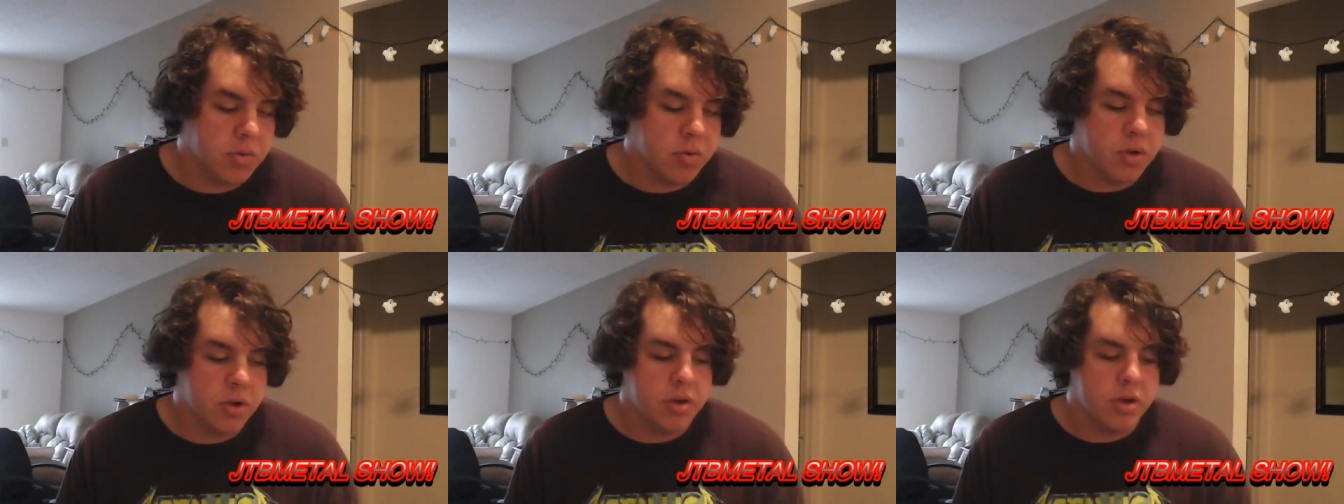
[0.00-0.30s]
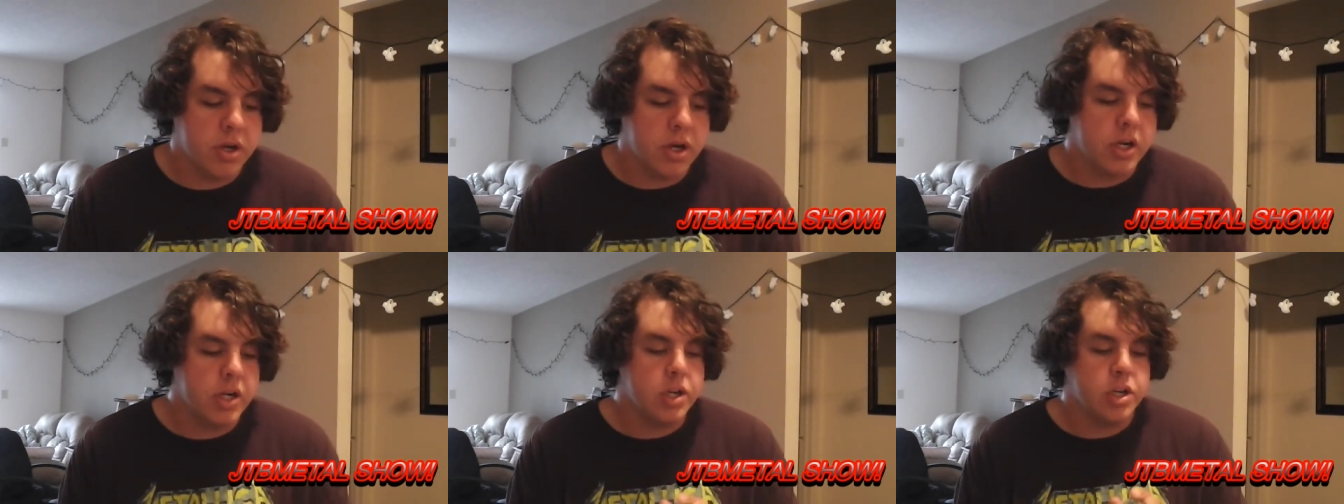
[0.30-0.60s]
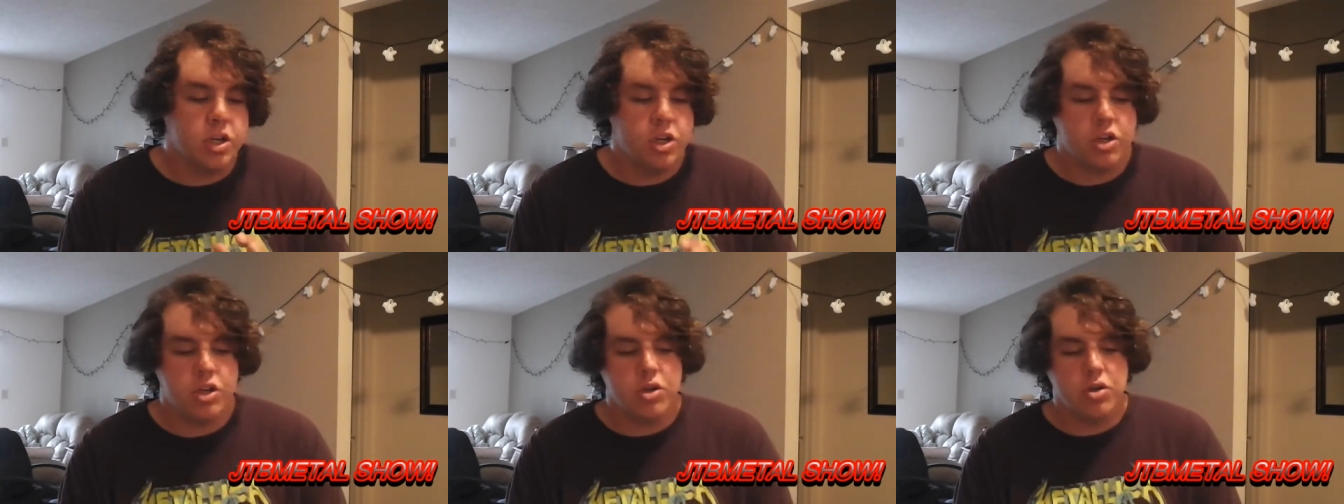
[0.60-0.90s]
what you
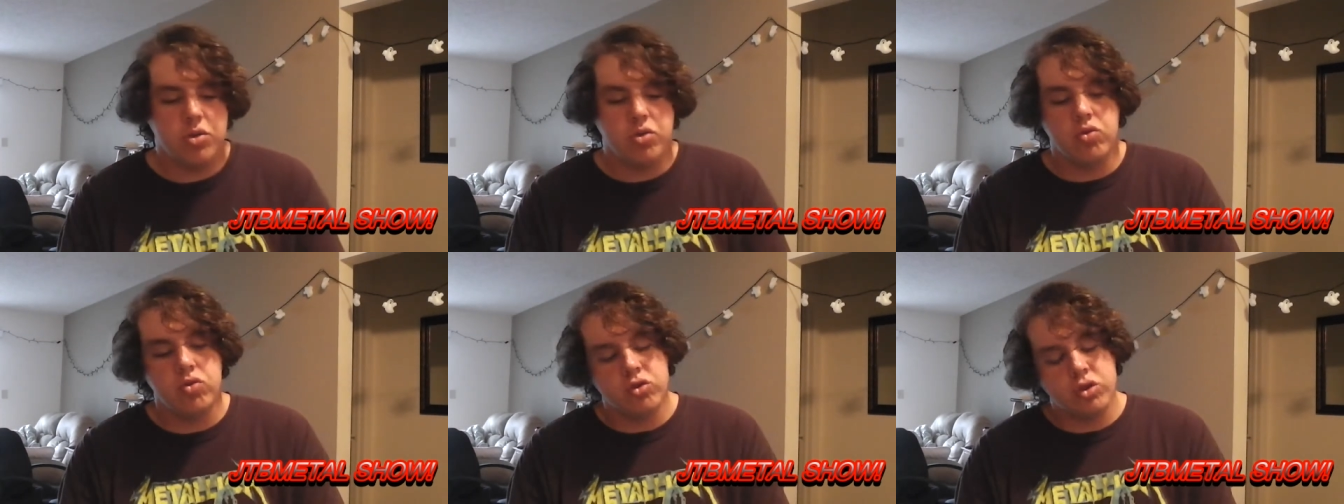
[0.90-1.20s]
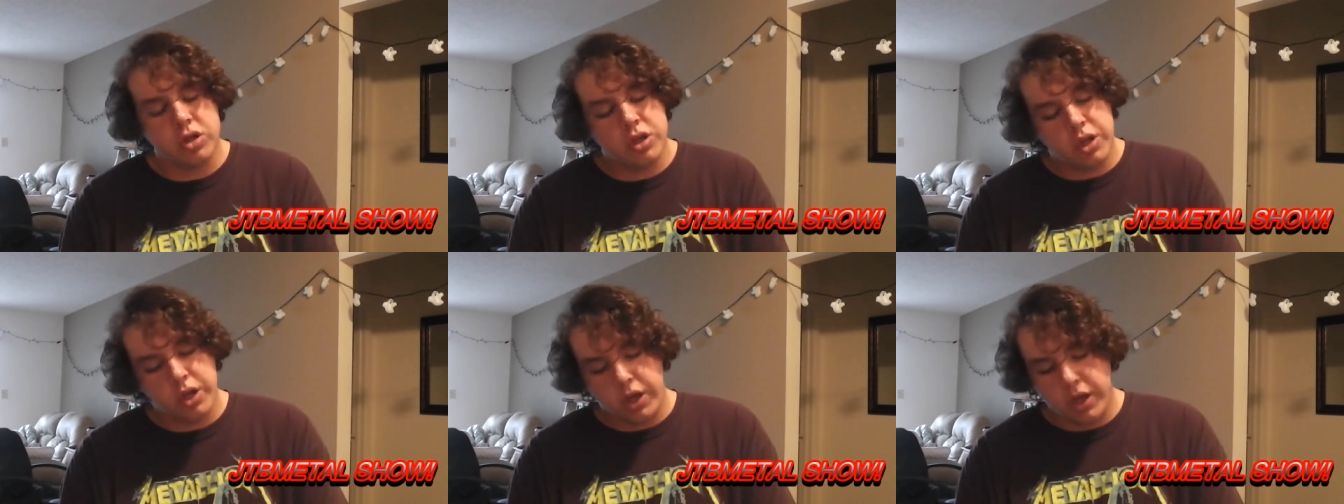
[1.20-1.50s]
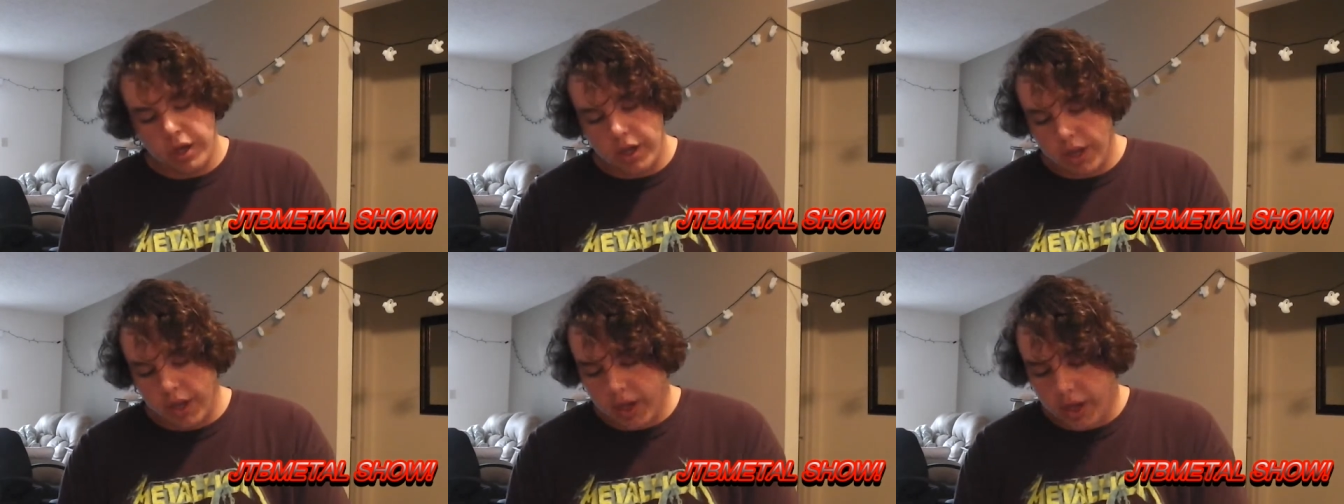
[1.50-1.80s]
guys choose.
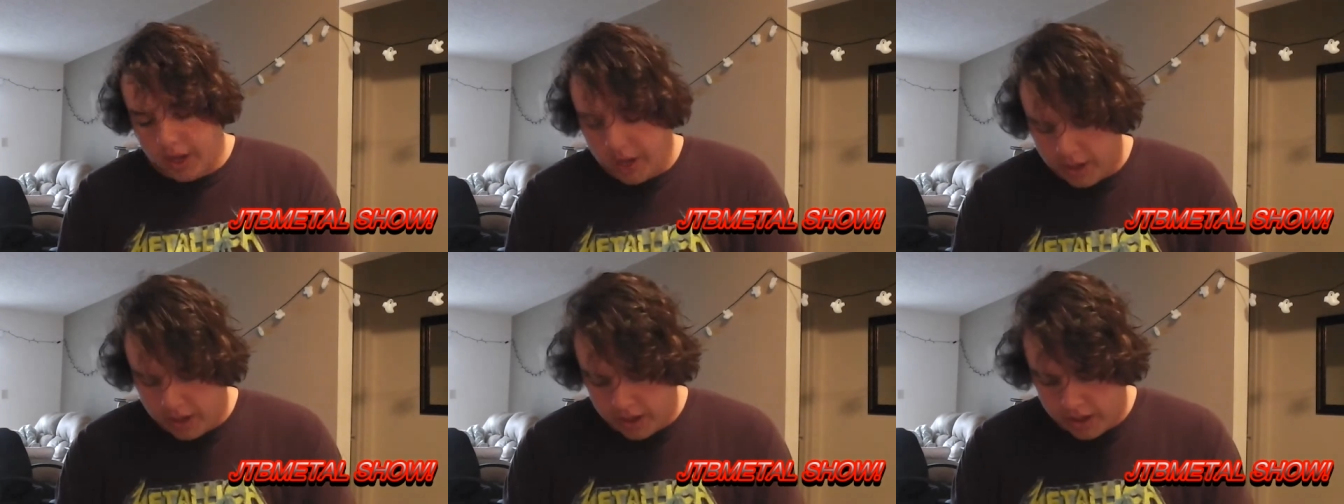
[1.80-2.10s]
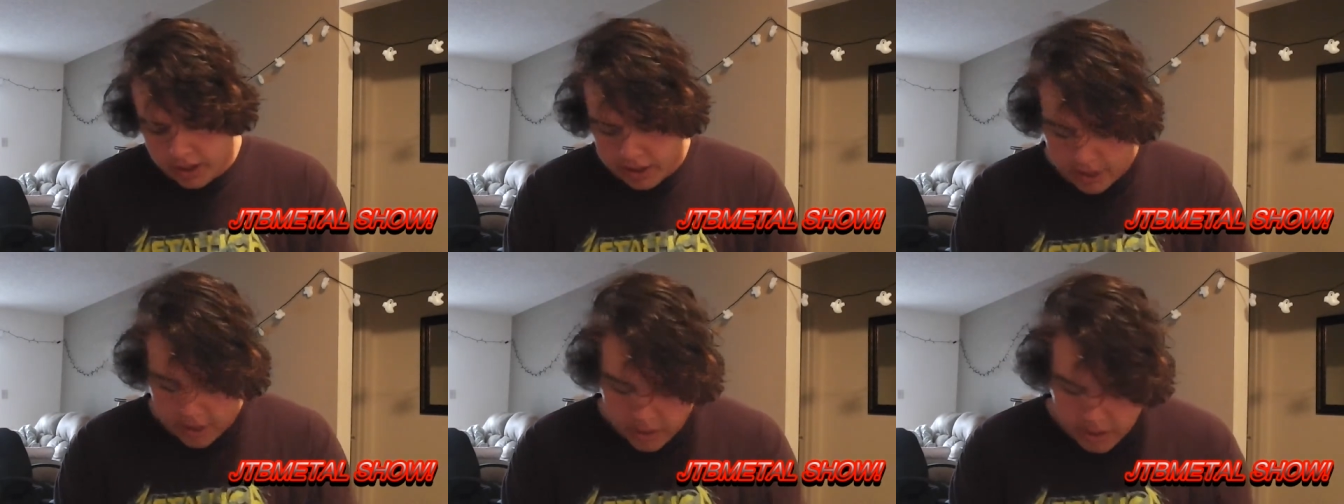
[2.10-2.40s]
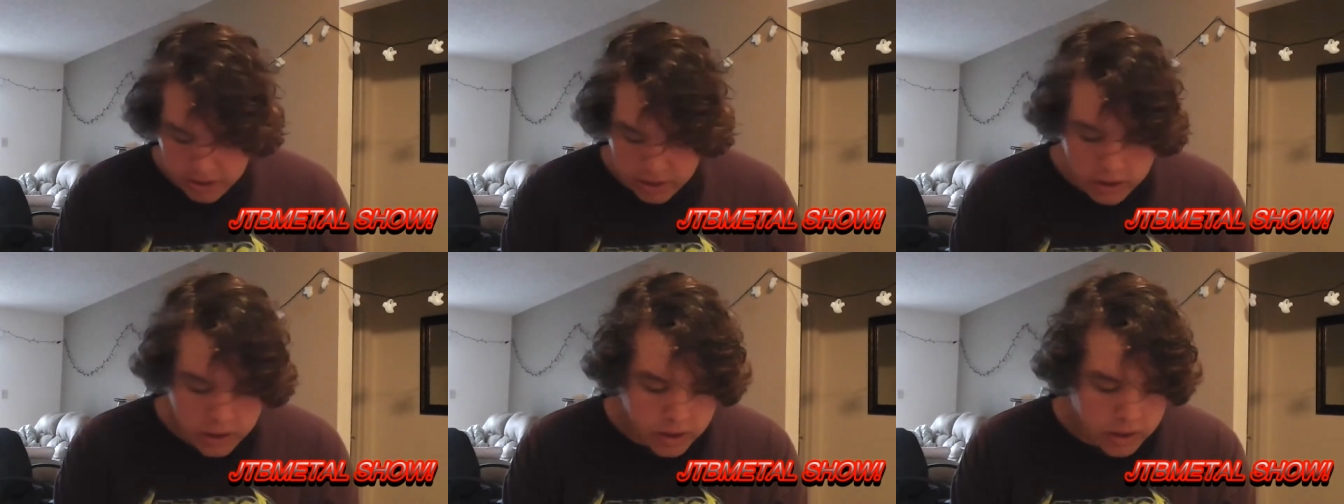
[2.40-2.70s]
And
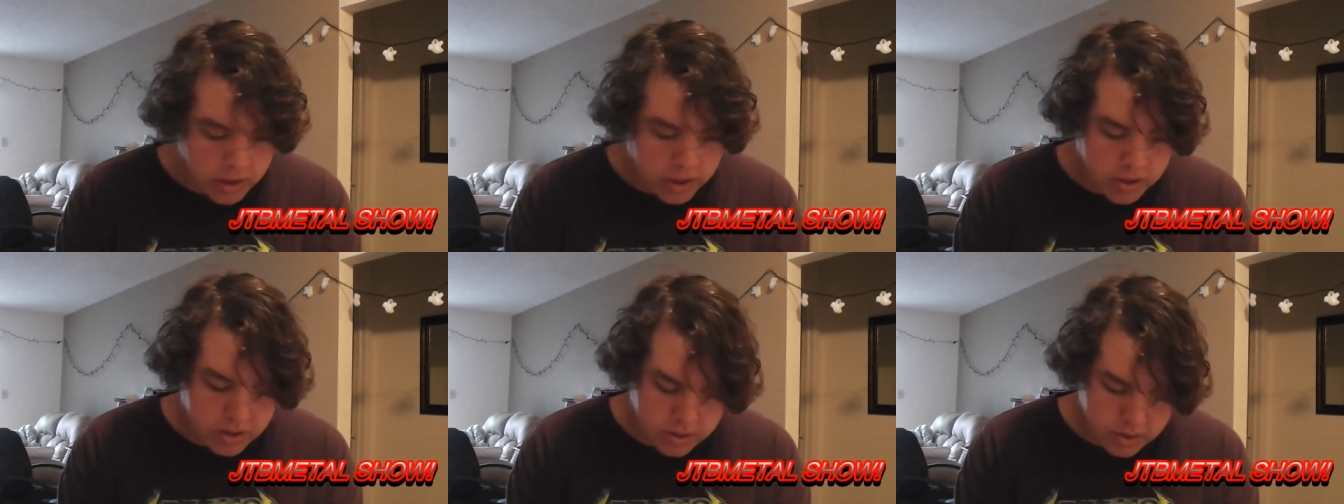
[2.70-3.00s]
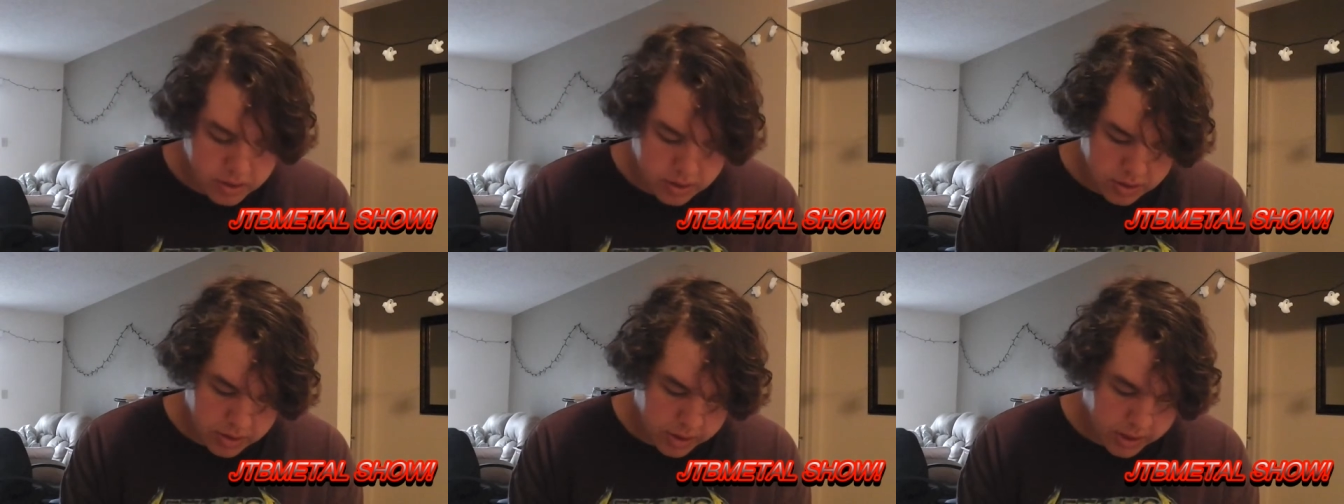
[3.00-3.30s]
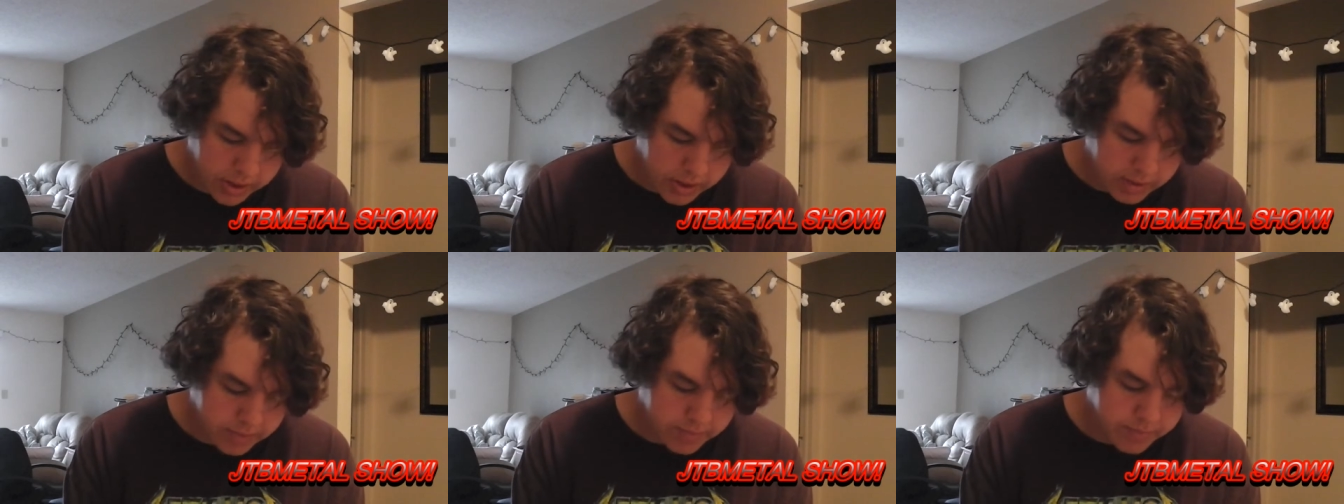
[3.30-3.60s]
uh,
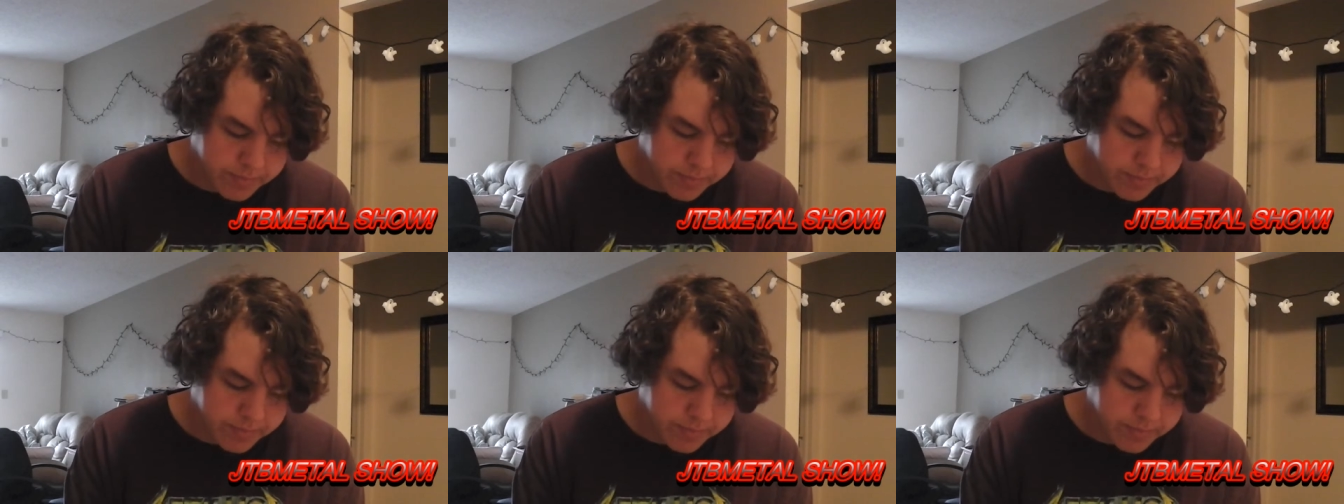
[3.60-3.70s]
yeah.